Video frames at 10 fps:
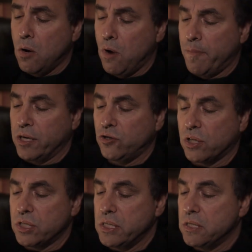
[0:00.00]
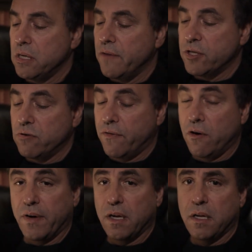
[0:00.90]
with my trusty service
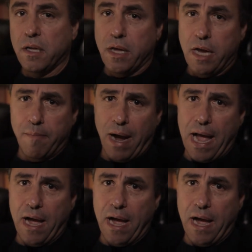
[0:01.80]
revolver in my